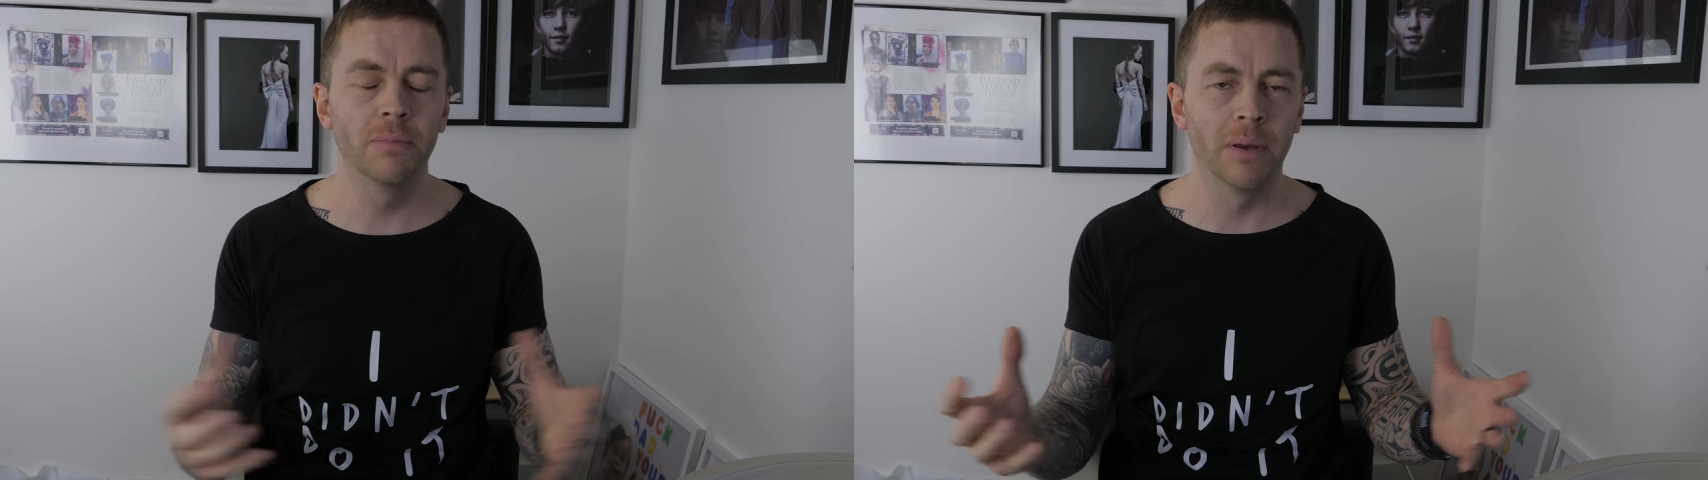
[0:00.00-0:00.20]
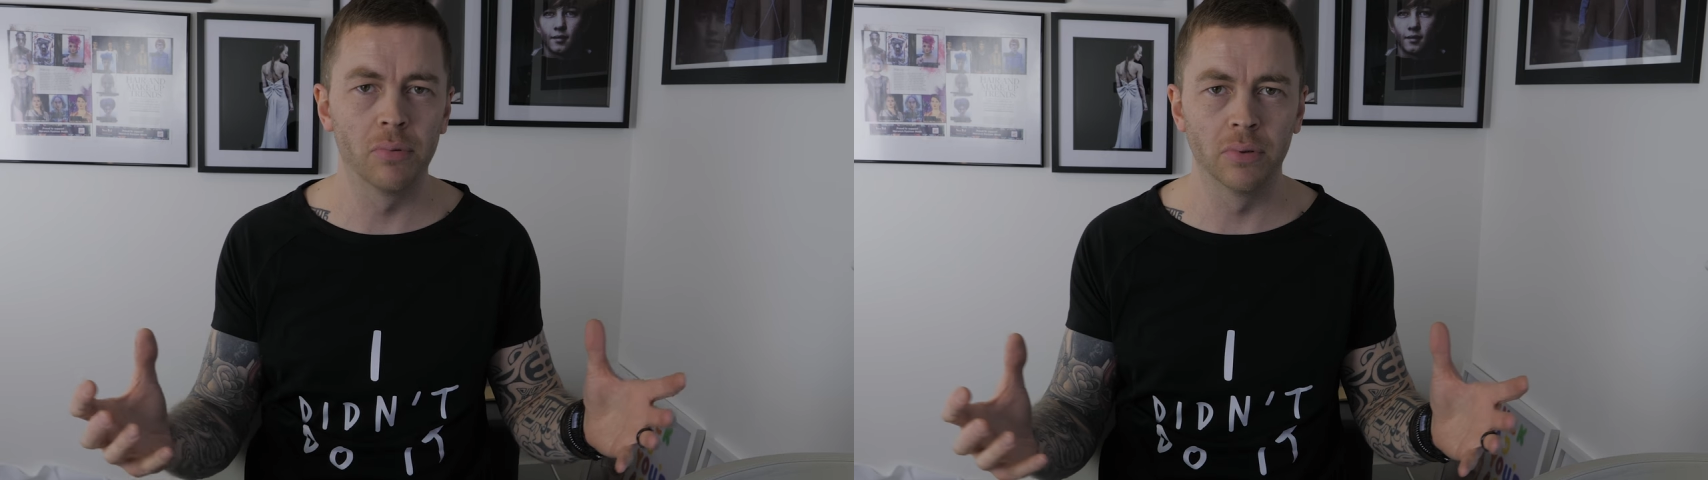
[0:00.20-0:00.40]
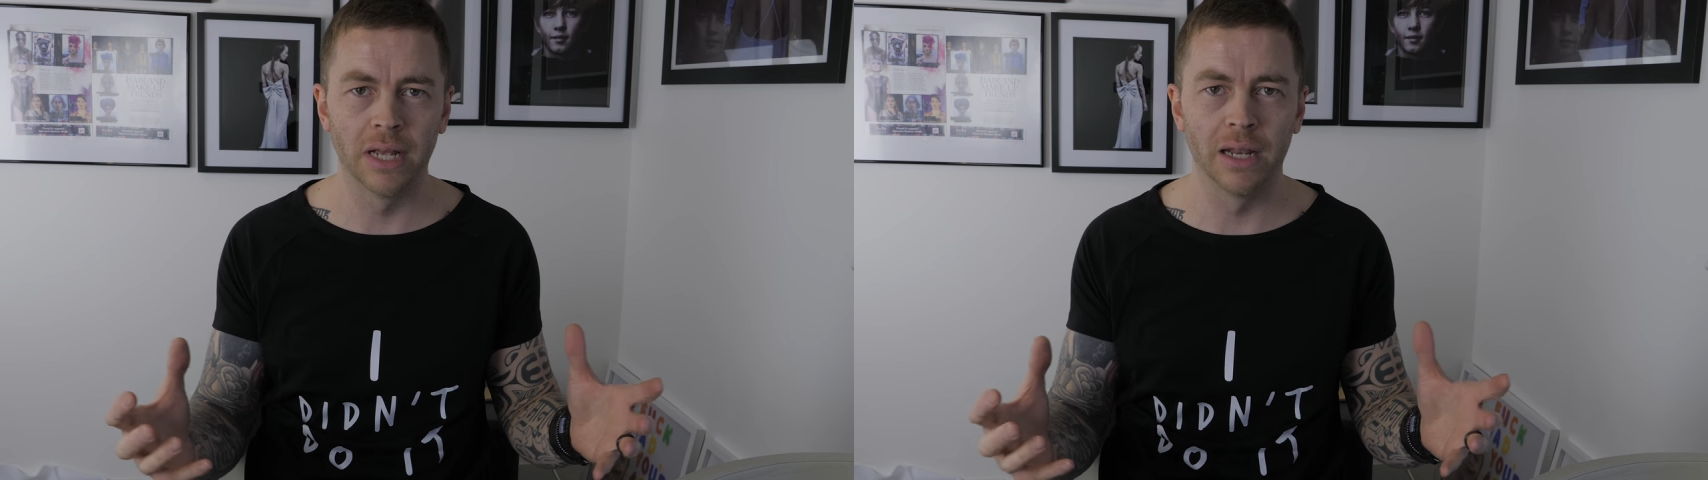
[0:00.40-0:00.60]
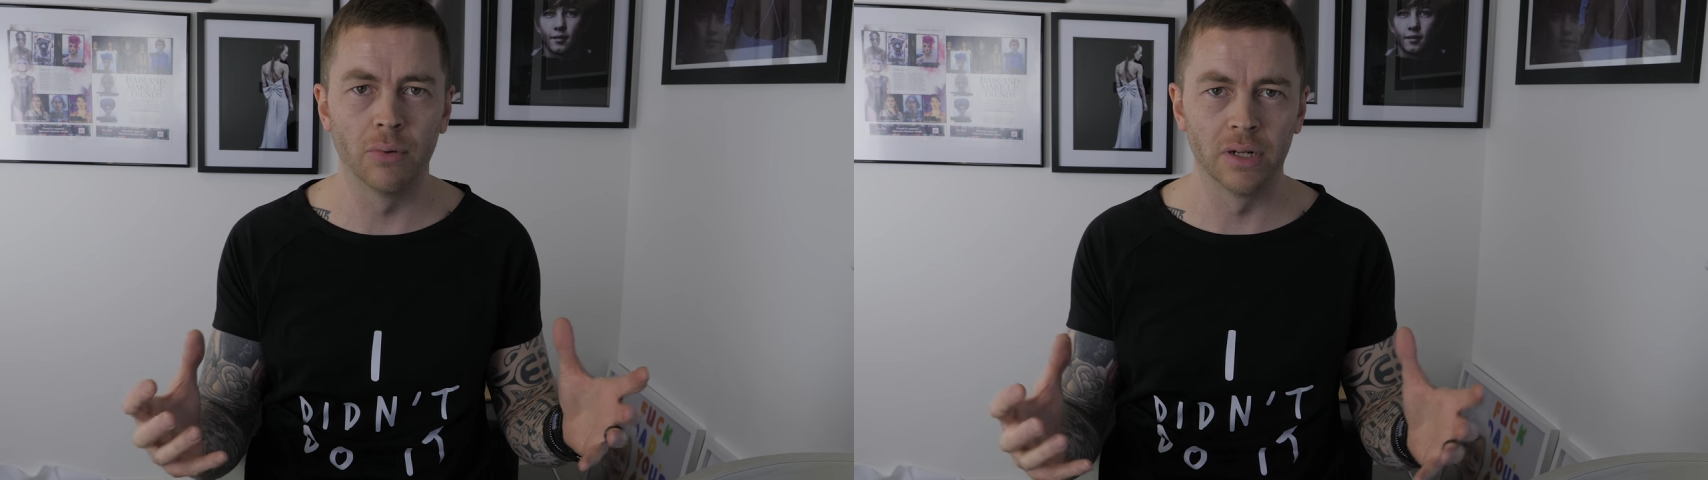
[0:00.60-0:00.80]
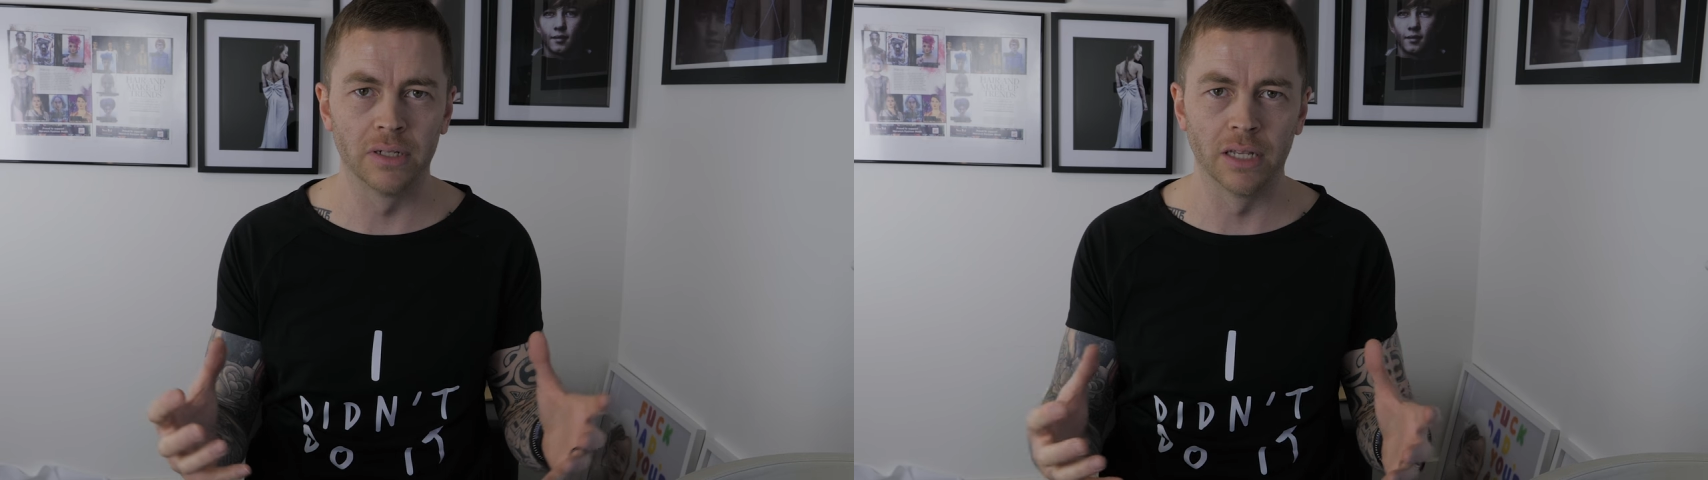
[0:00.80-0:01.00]
of people will tell
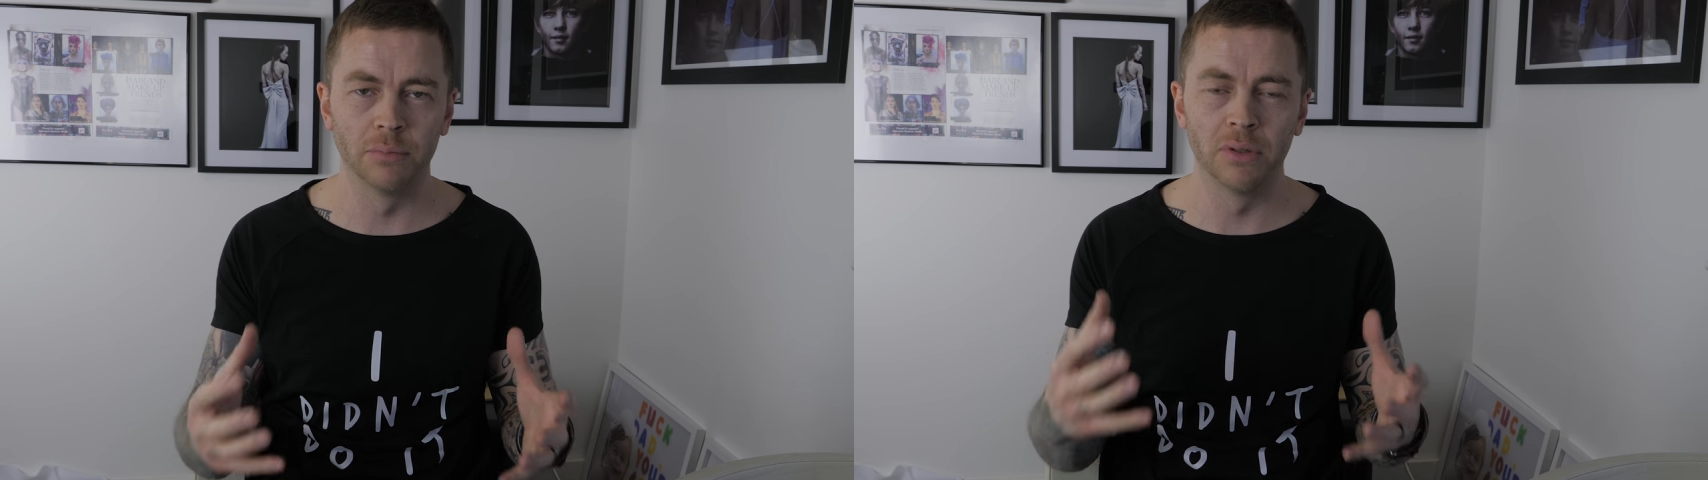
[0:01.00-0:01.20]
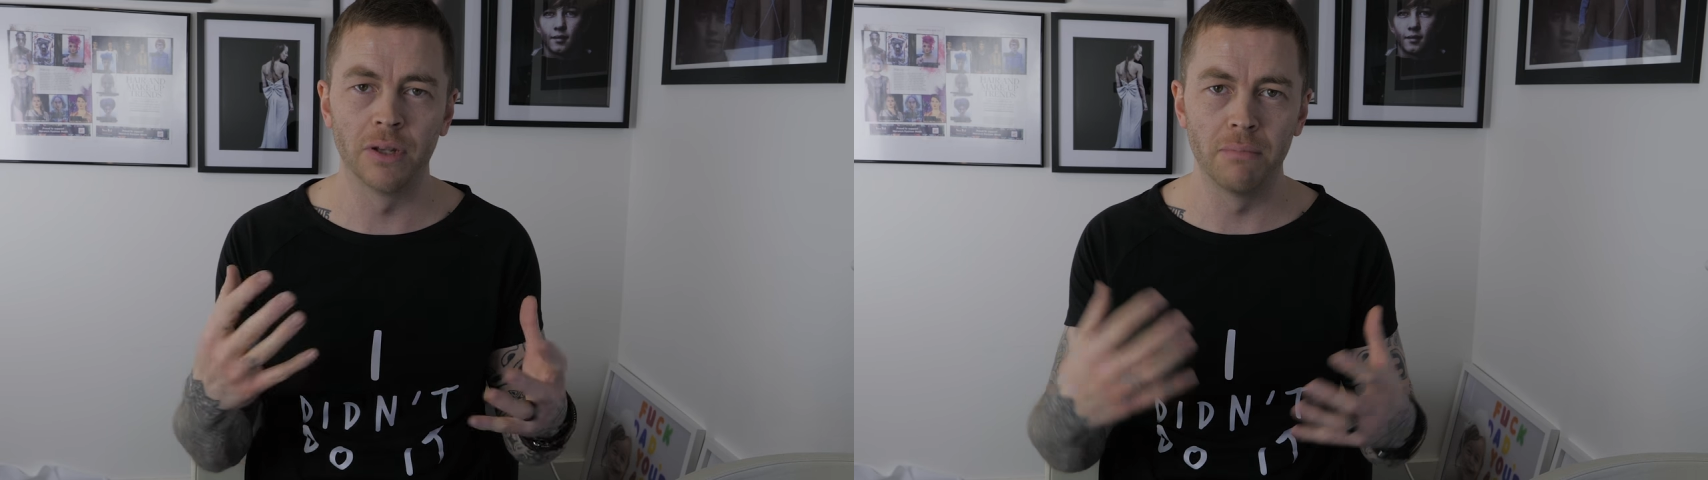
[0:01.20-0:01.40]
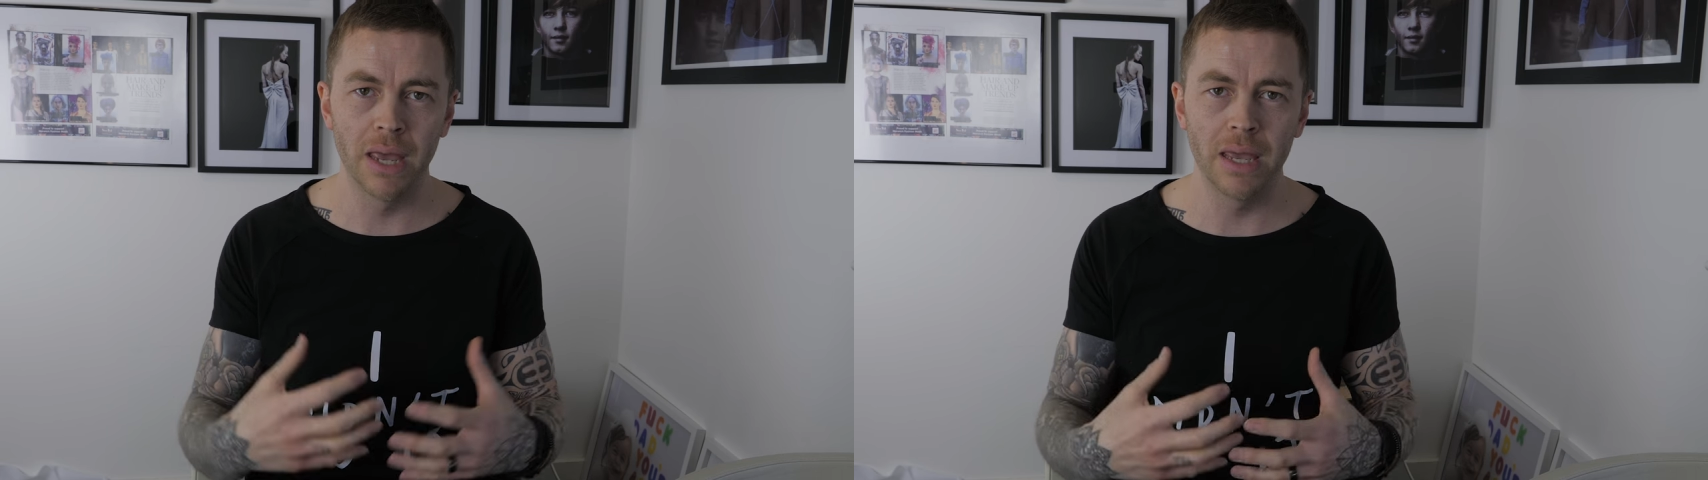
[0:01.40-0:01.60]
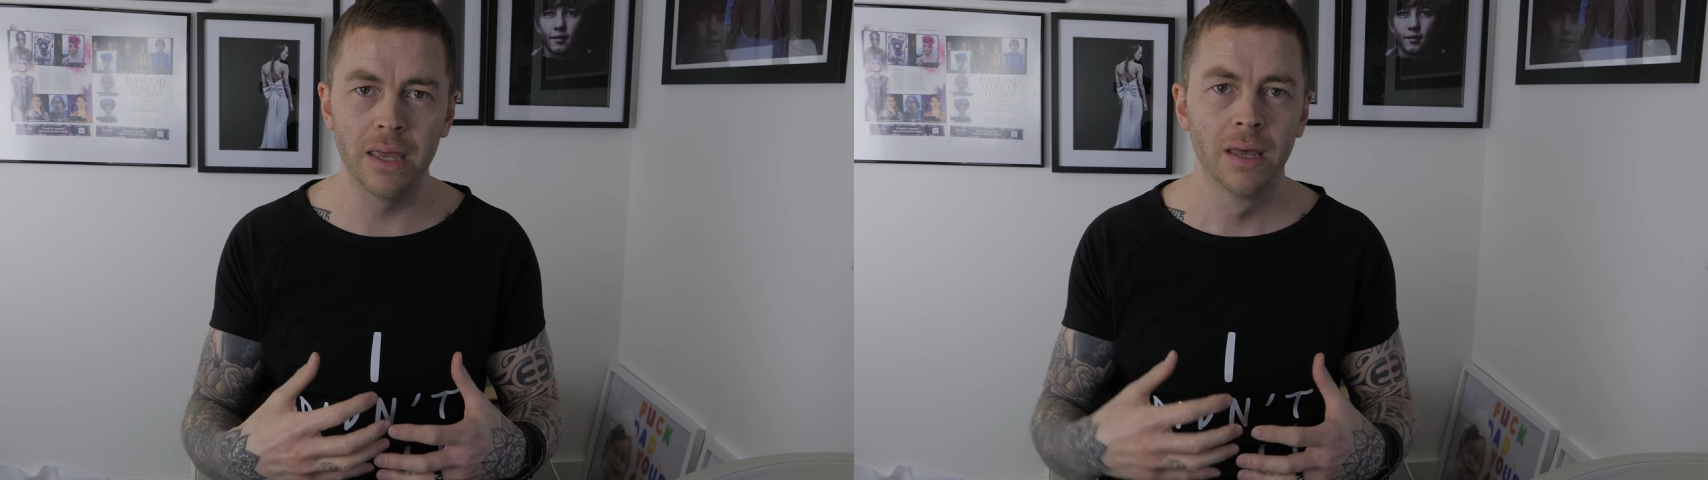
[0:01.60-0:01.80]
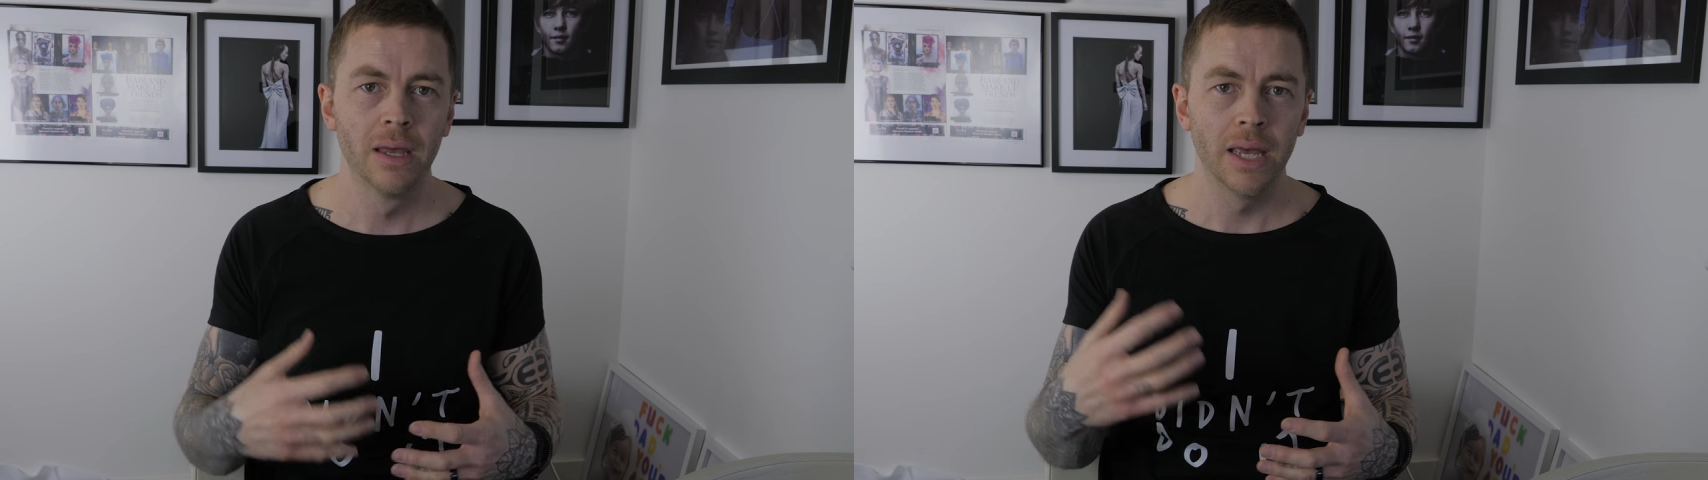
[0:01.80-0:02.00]
you what it does, but to
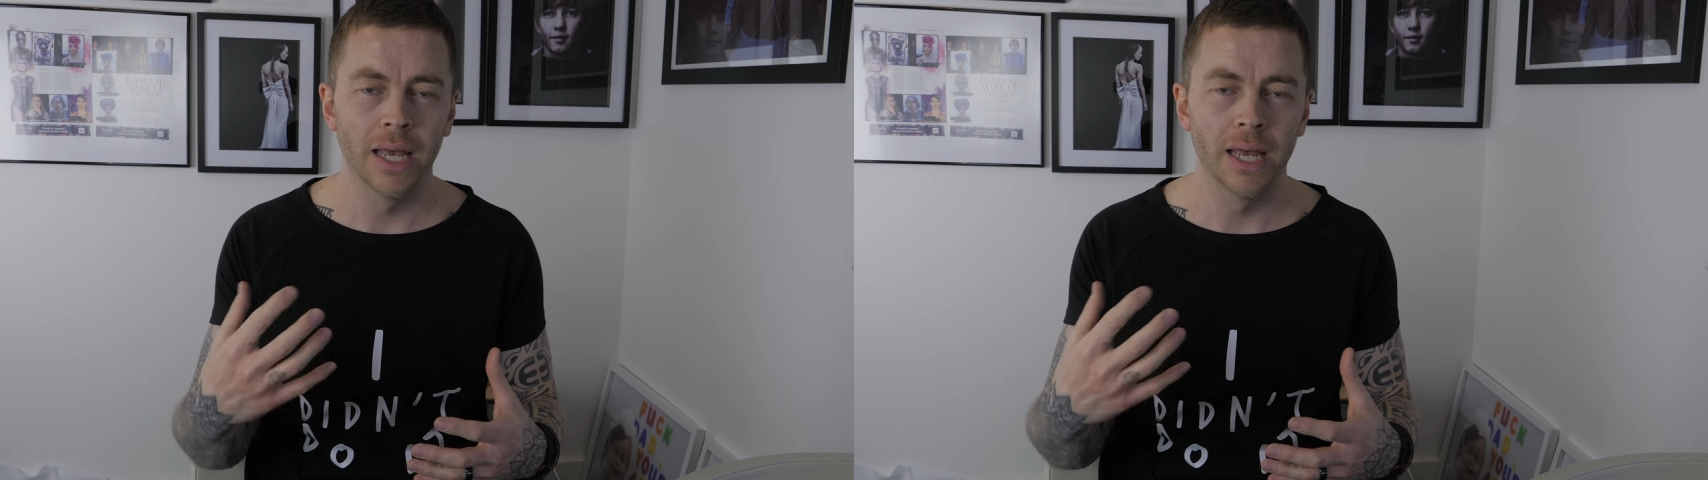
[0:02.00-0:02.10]
me,